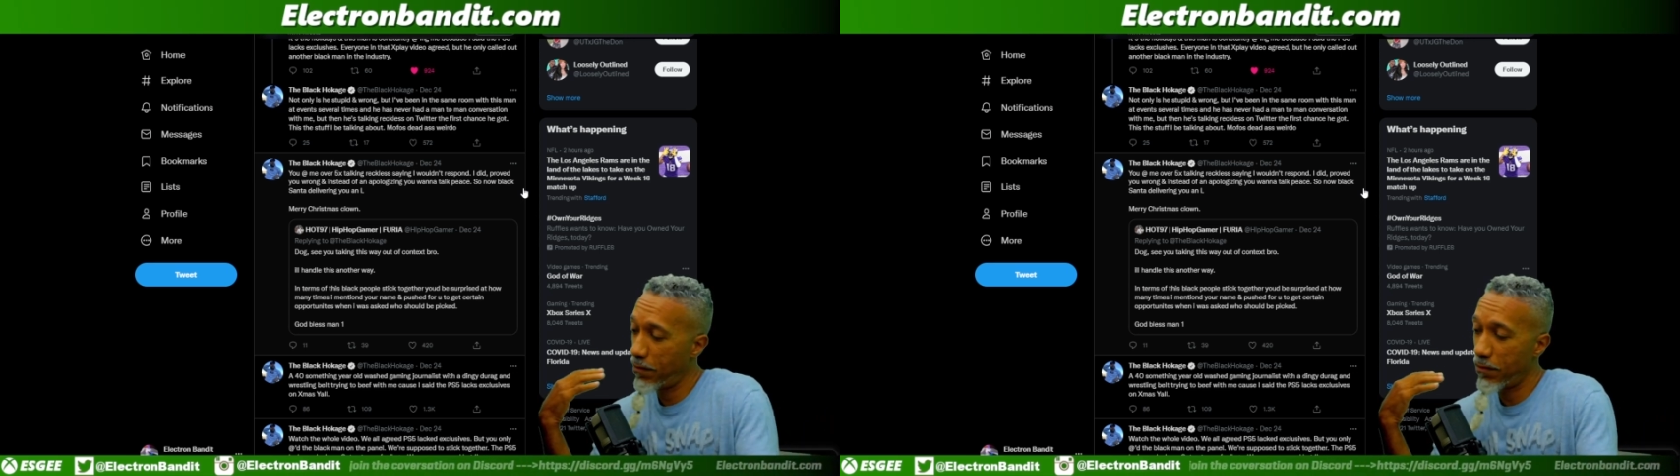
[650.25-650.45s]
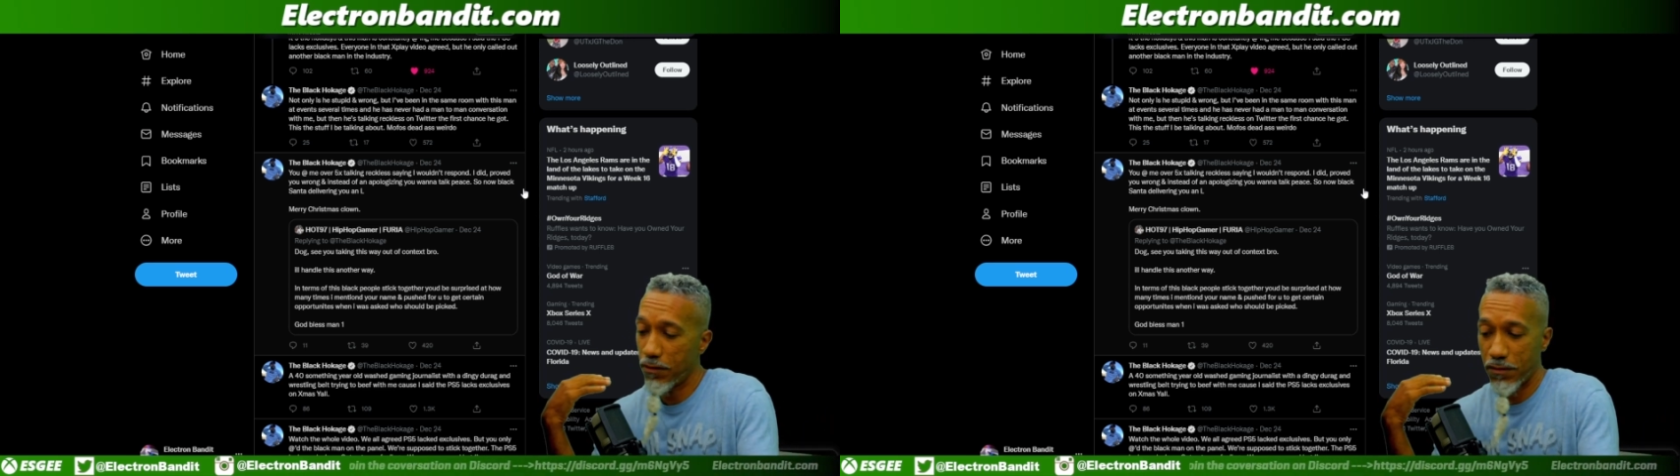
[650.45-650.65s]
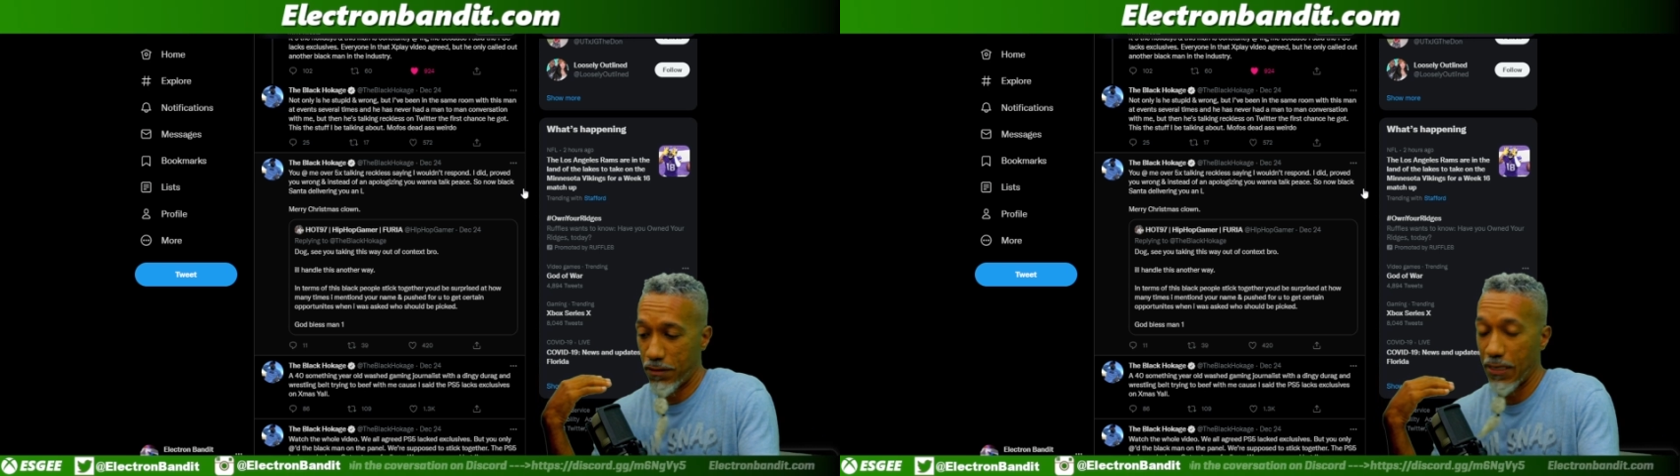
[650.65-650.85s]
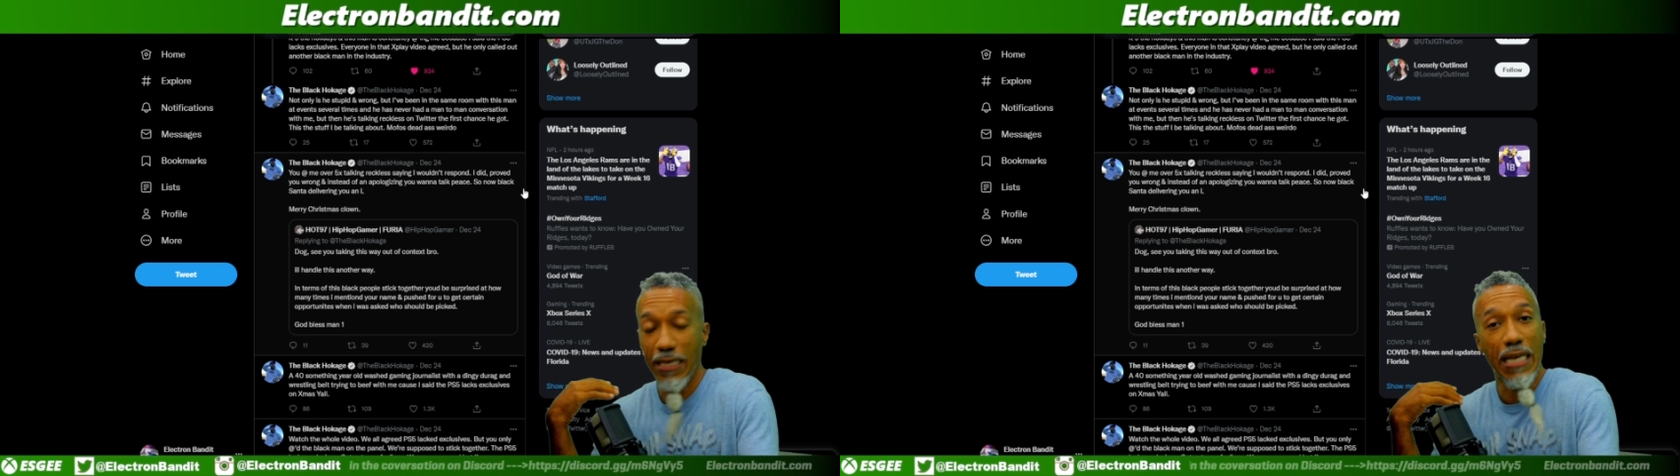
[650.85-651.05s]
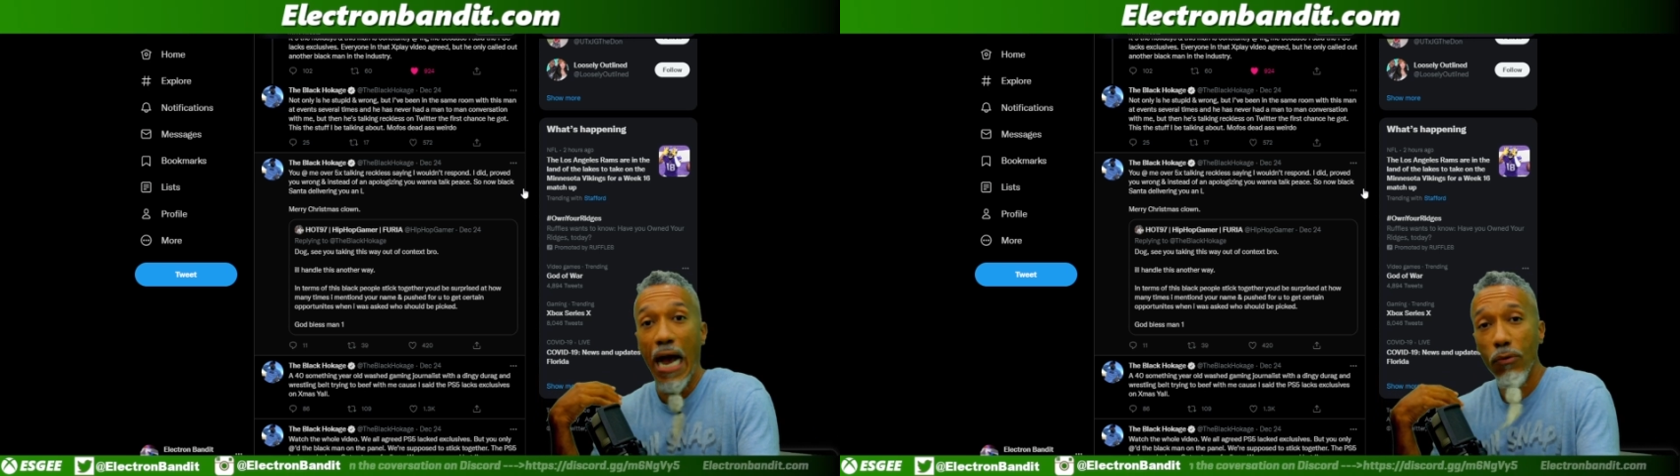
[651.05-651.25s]
It's
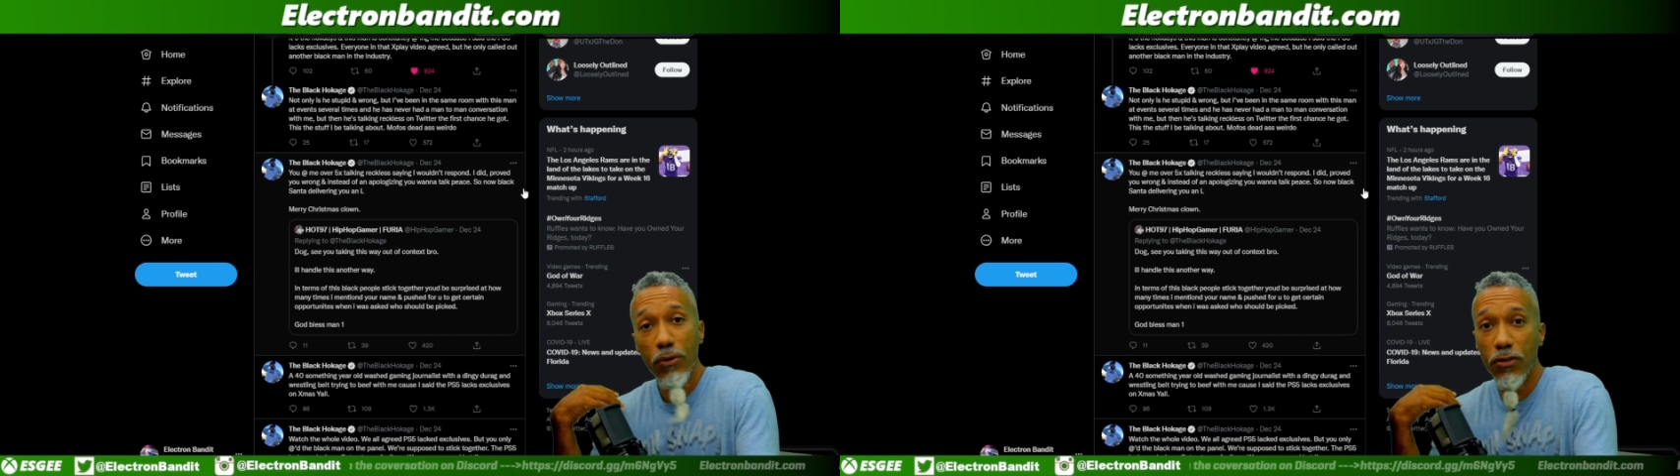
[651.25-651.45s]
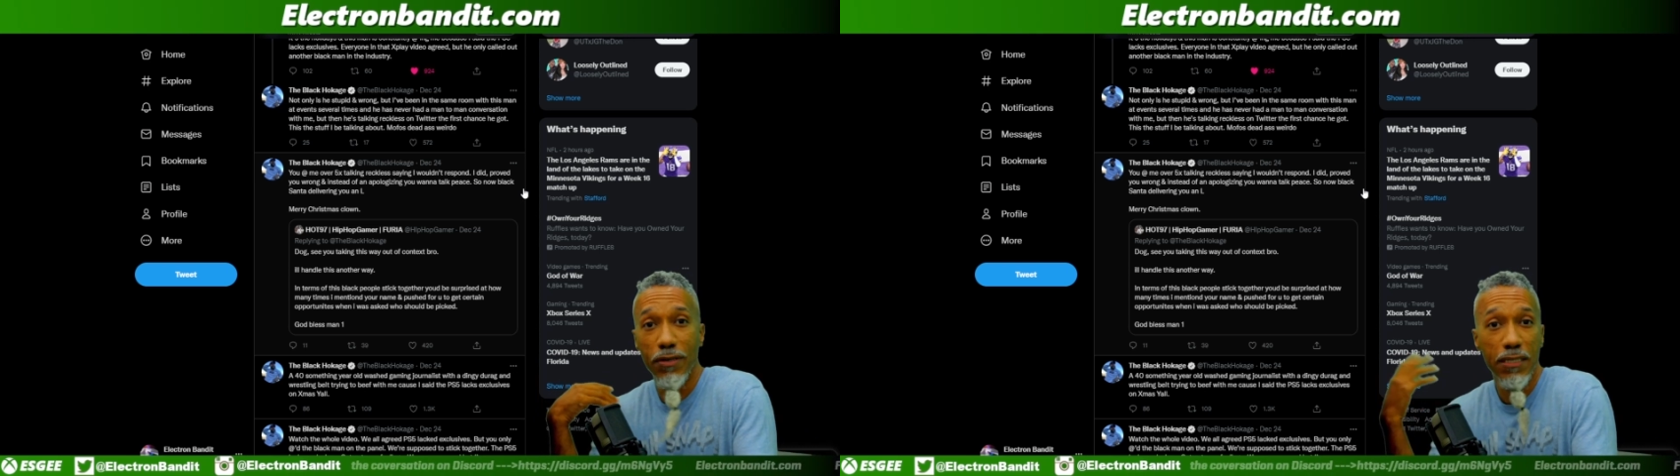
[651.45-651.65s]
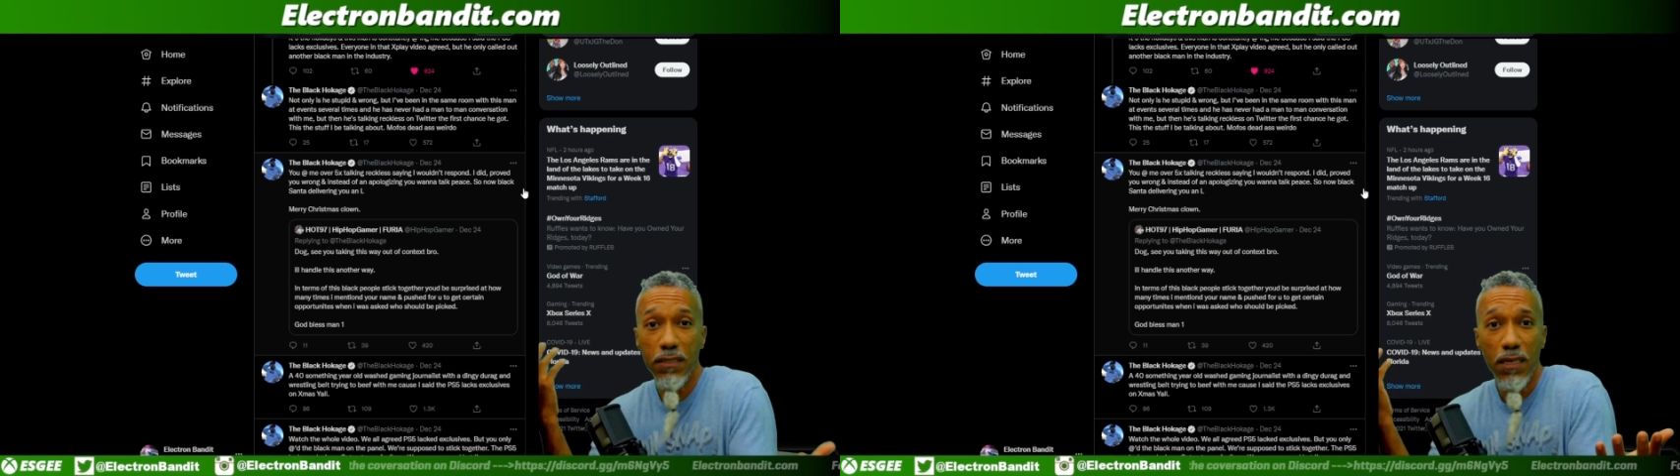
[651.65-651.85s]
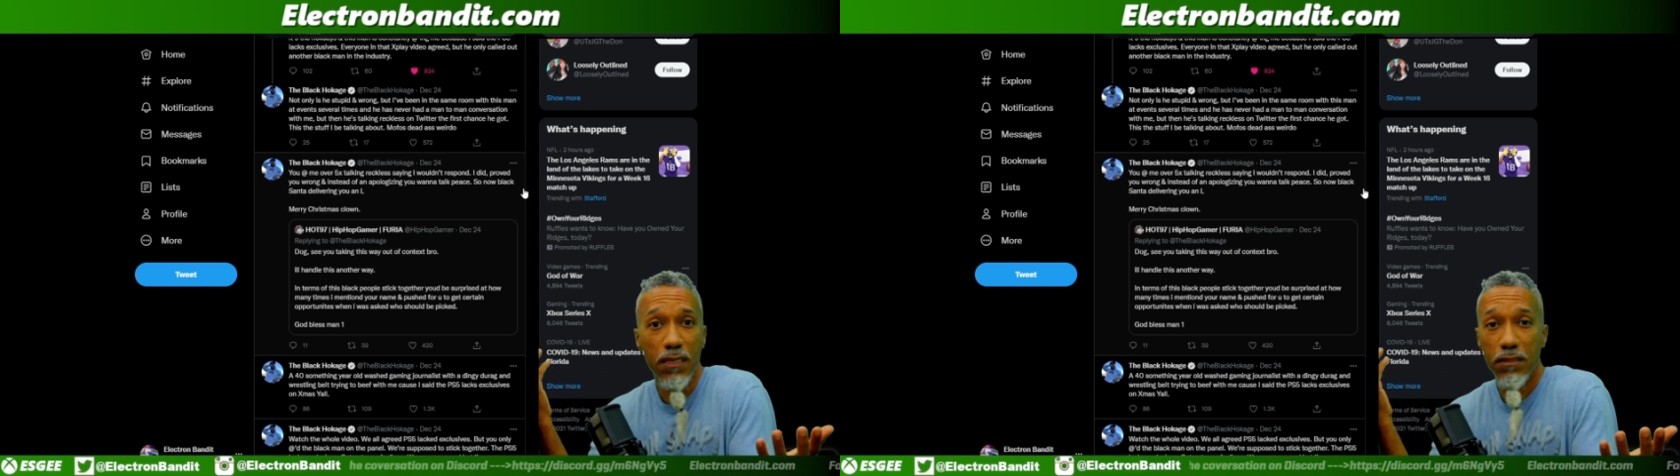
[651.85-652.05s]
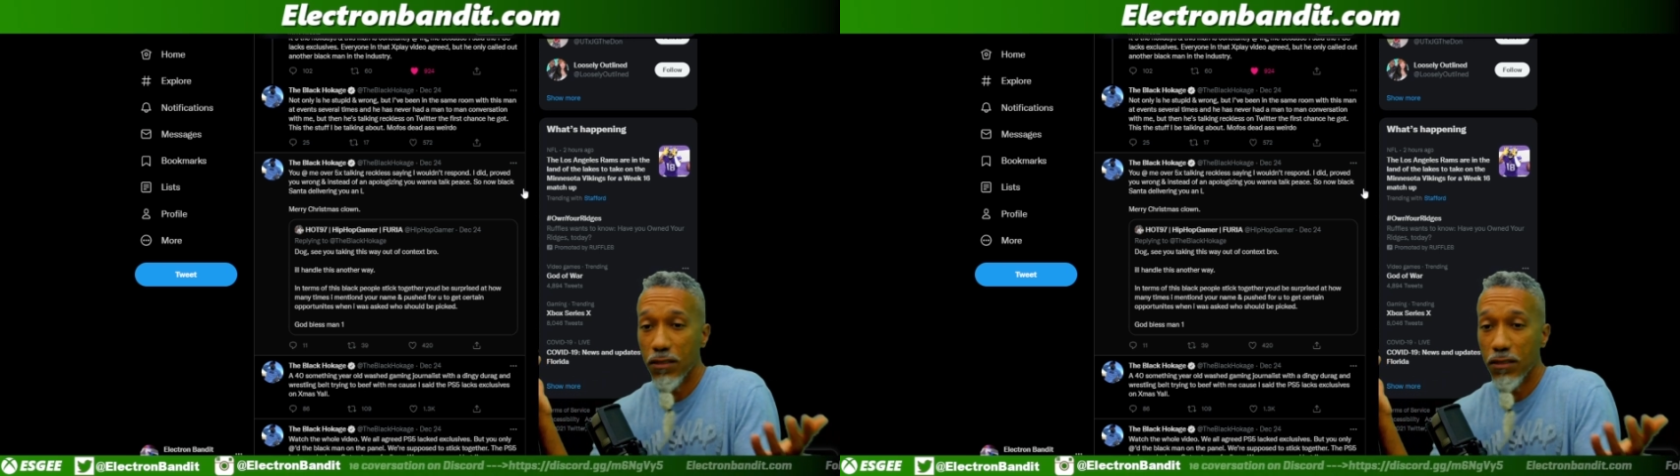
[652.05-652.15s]
our turn, that's it.